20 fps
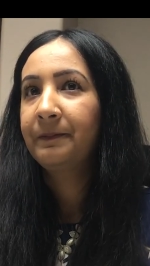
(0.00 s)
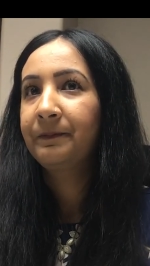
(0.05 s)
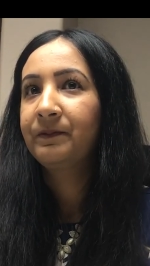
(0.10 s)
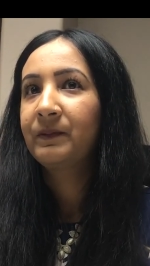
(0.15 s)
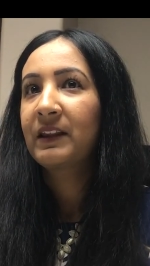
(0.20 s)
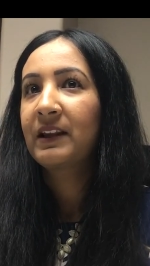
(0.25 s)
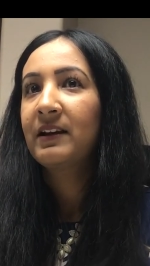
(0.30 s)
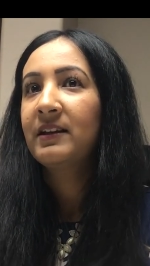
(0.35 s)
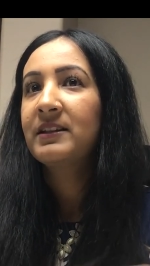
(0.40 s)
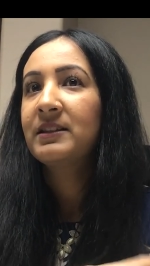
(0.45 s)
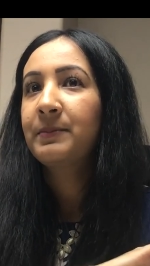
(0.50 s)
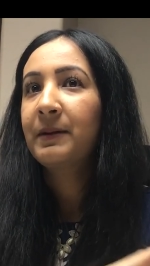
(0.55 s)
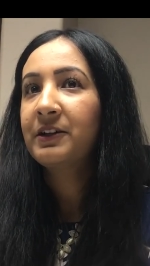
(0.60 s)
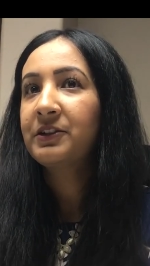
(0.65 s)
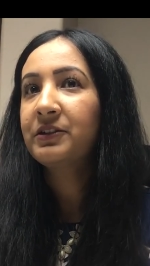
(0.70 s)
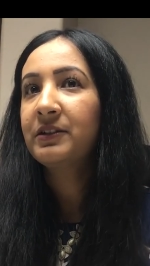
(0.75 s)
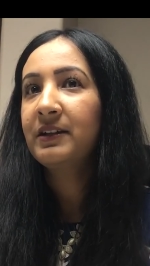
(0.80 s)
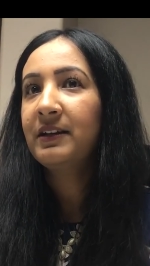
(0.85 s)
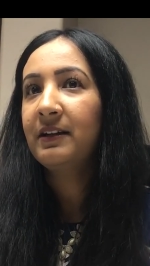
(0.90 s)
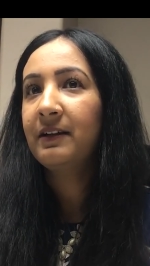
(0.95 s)
Oh, yeah.
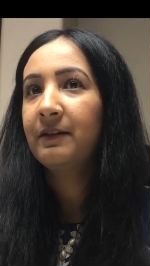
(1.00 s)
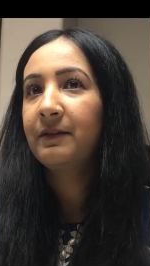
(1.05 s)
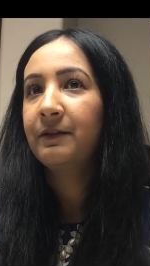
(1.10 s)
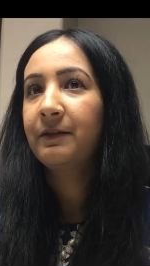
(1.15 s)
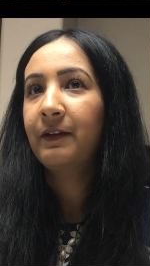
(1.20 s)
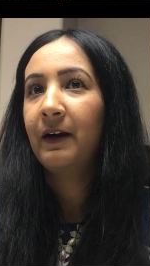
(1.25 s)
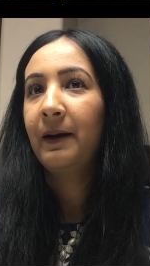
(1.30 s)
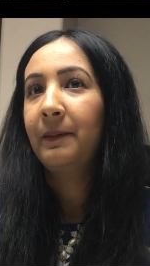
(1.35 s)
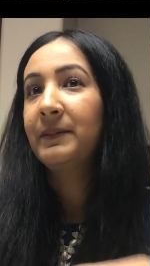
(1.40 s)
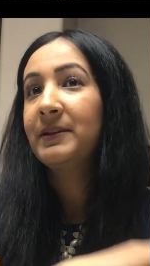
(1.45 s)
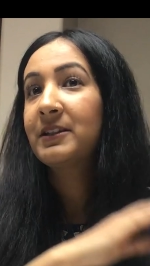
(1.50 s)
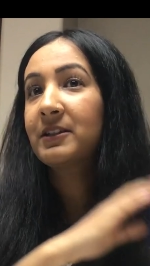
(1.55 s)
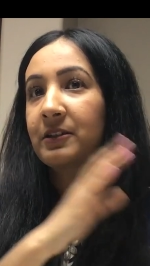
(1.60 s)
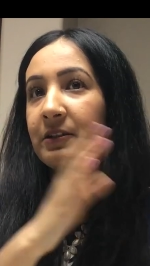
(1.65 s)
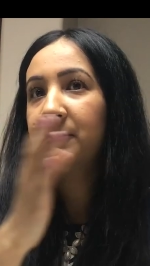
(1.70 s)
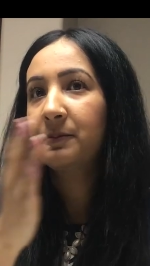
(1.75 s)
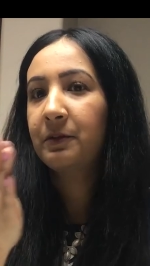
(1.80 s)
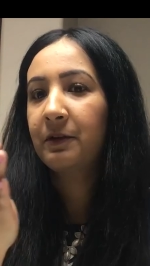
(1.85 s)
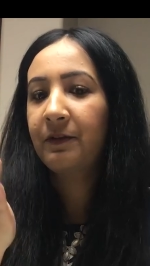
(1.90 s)
Especially if certain